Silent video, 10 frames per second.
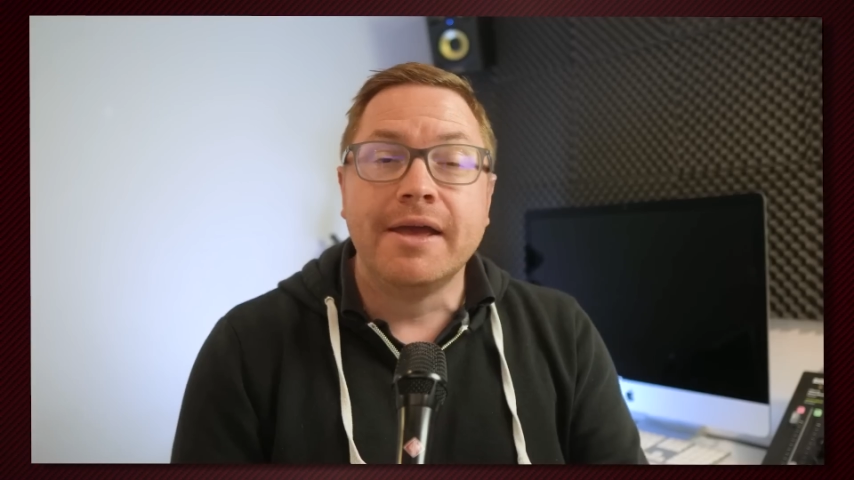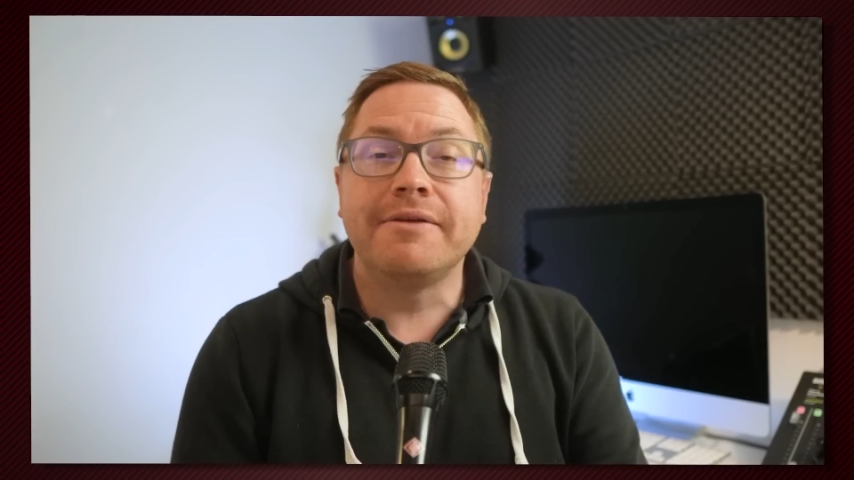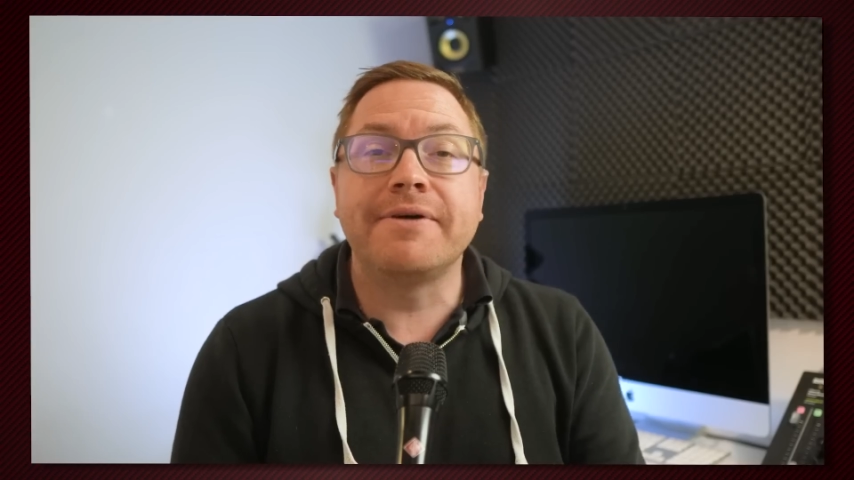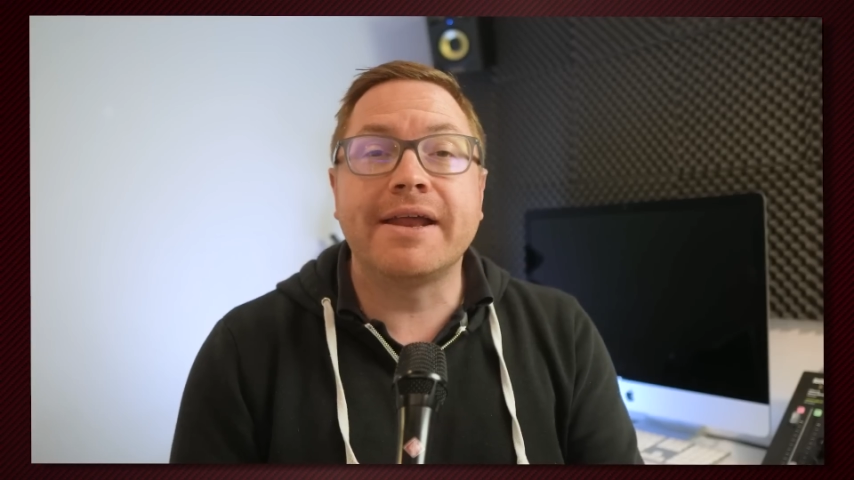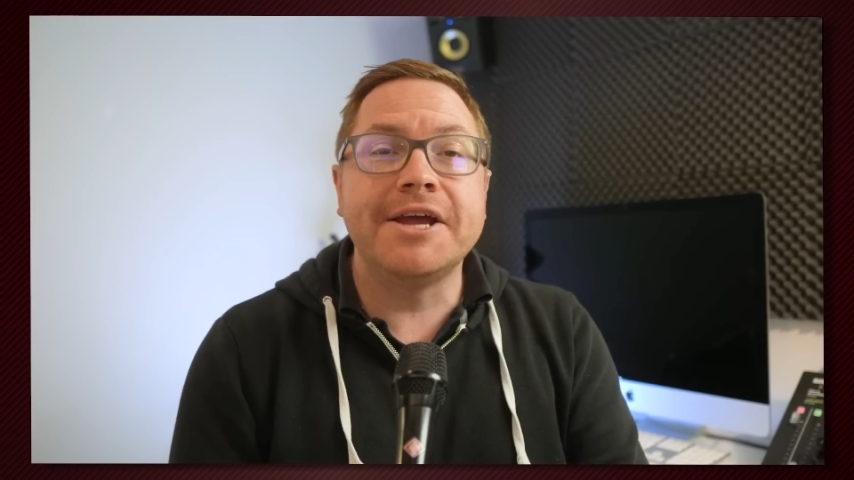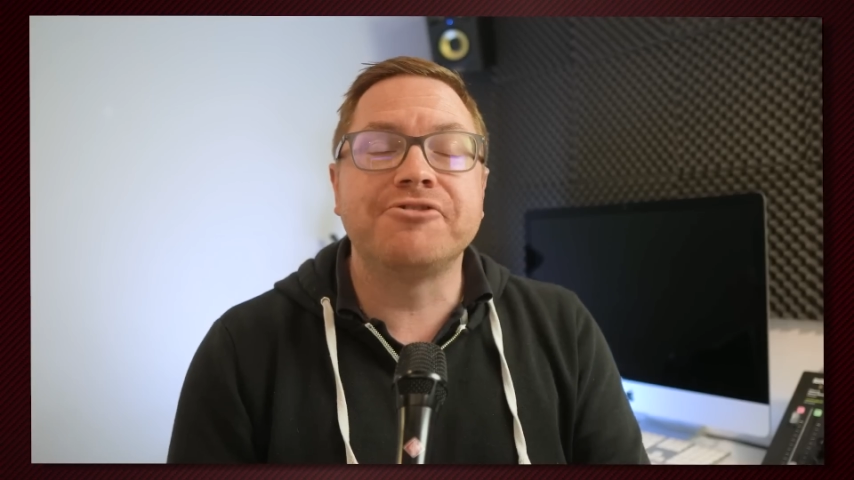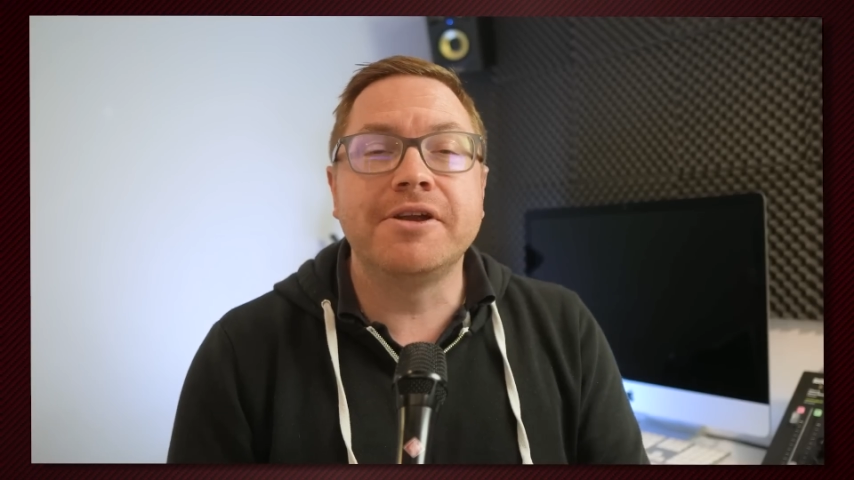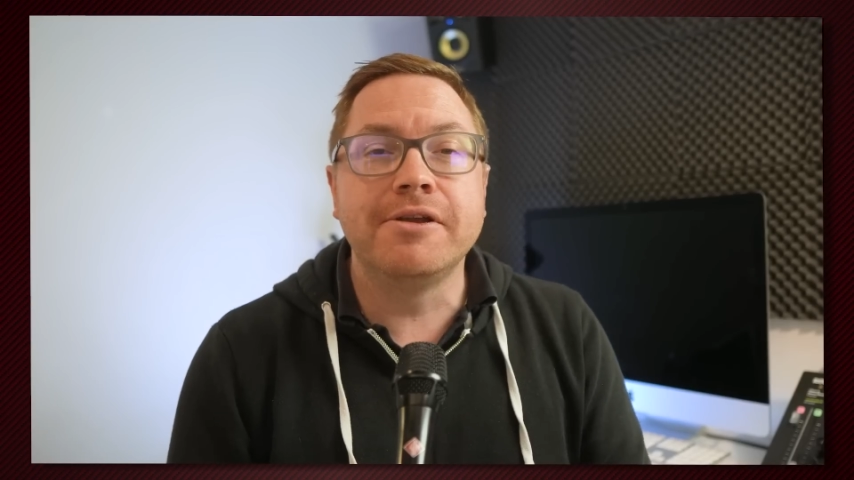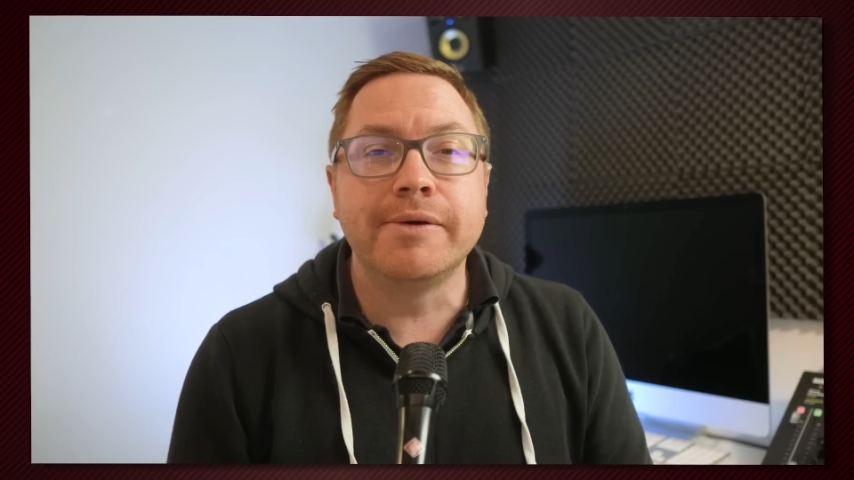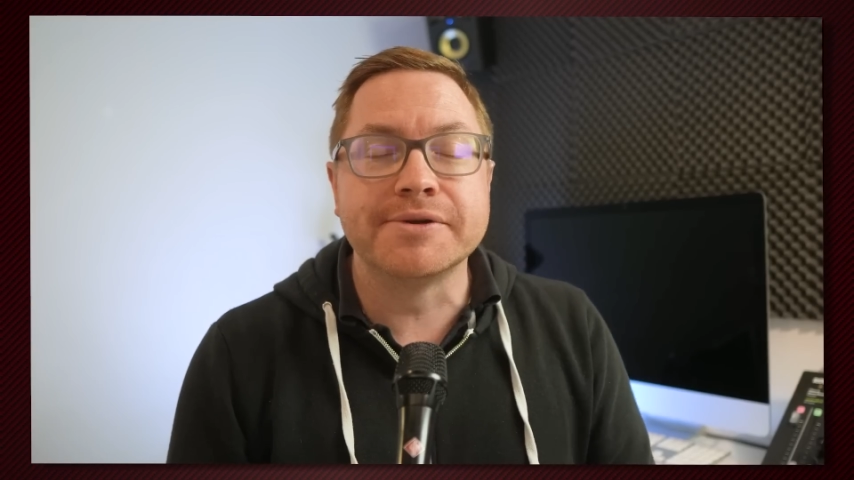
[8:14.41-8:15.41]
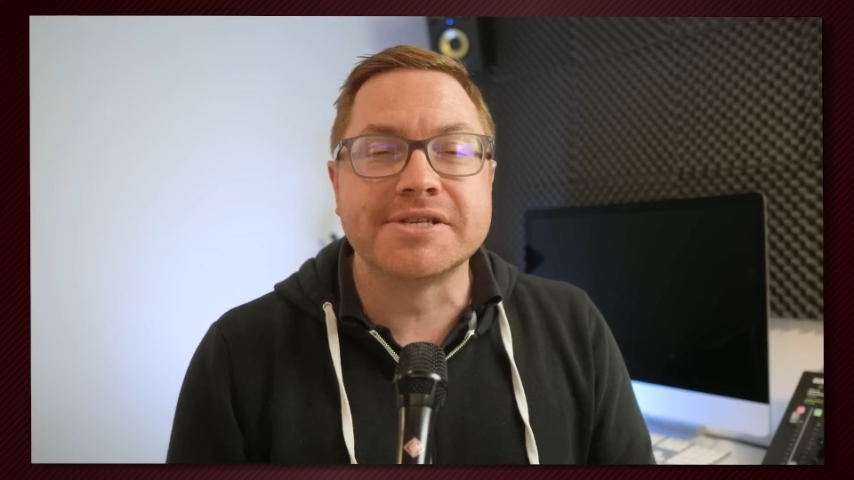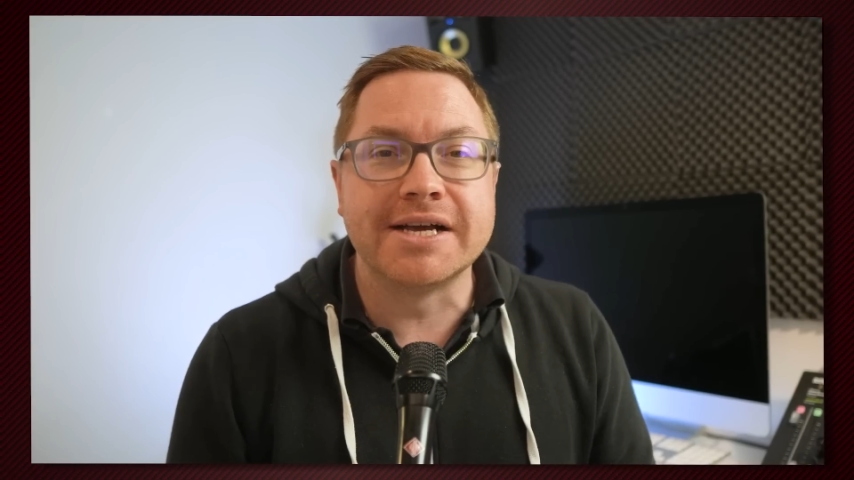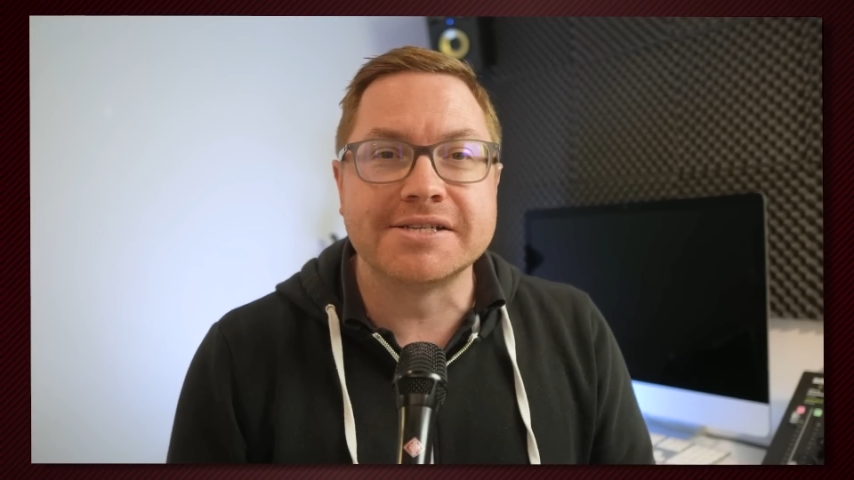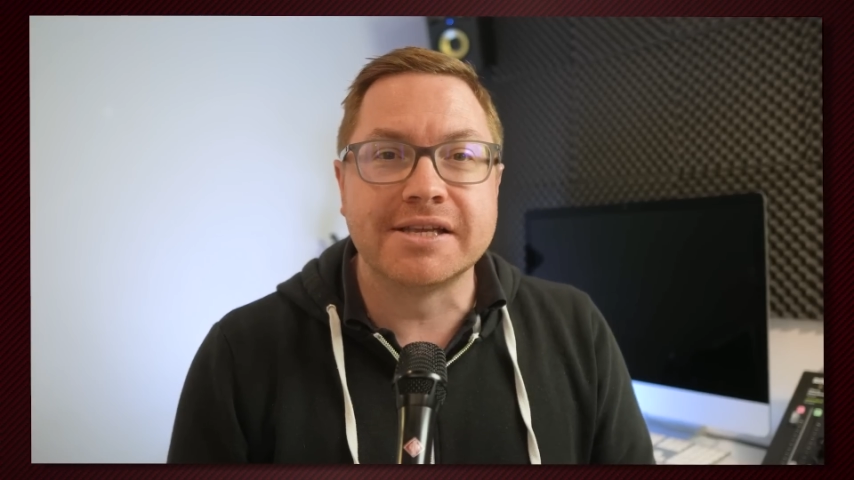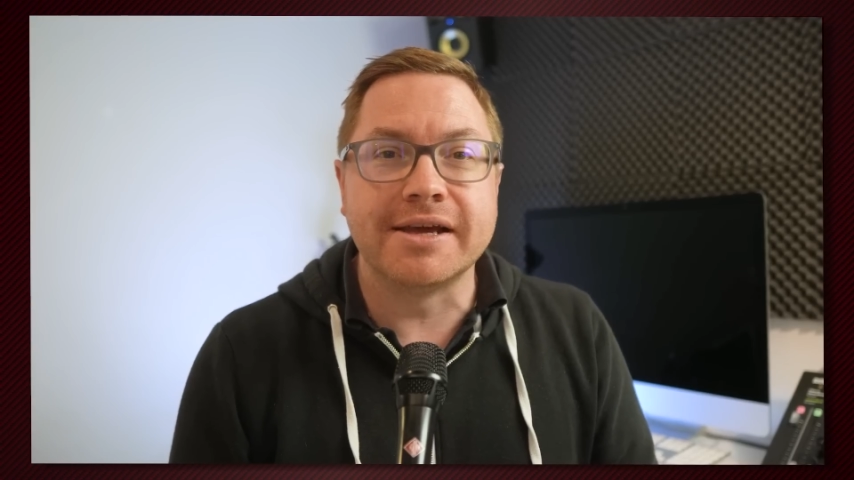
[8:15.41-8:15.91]
In fact, Adrian Newey was
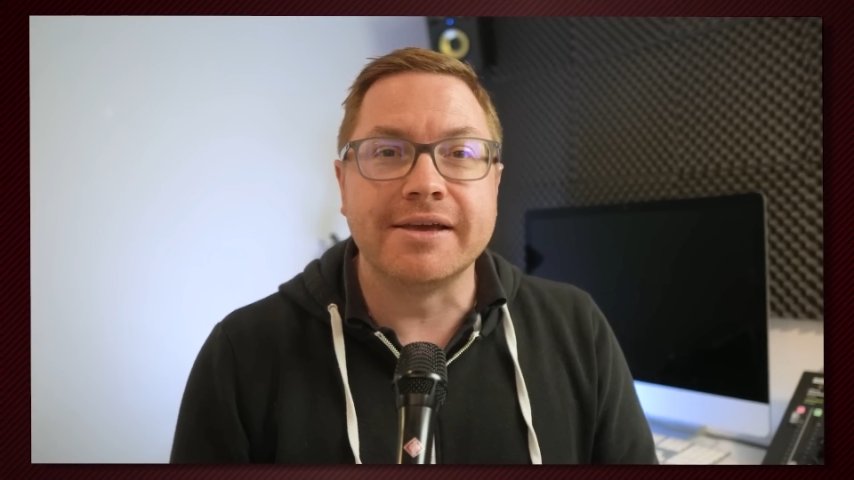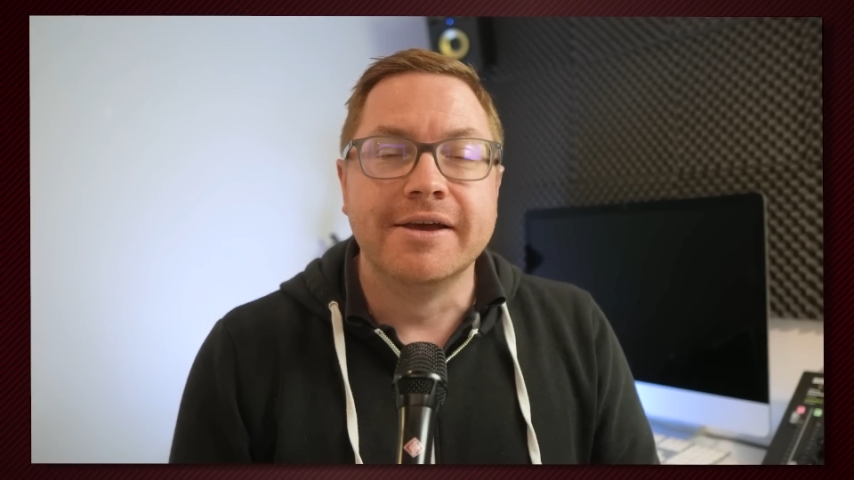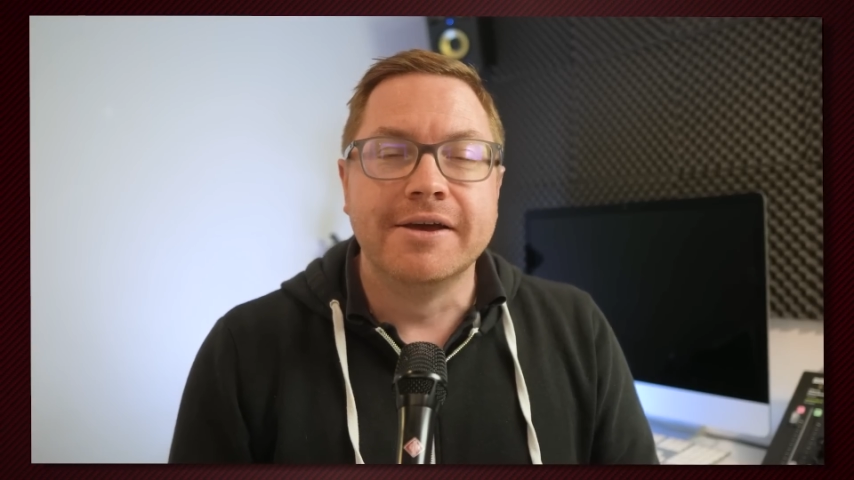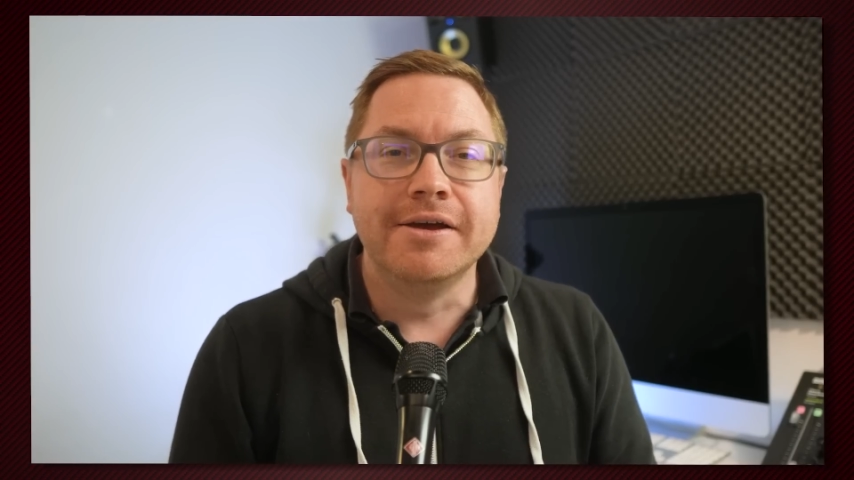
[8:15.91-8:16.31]
asked today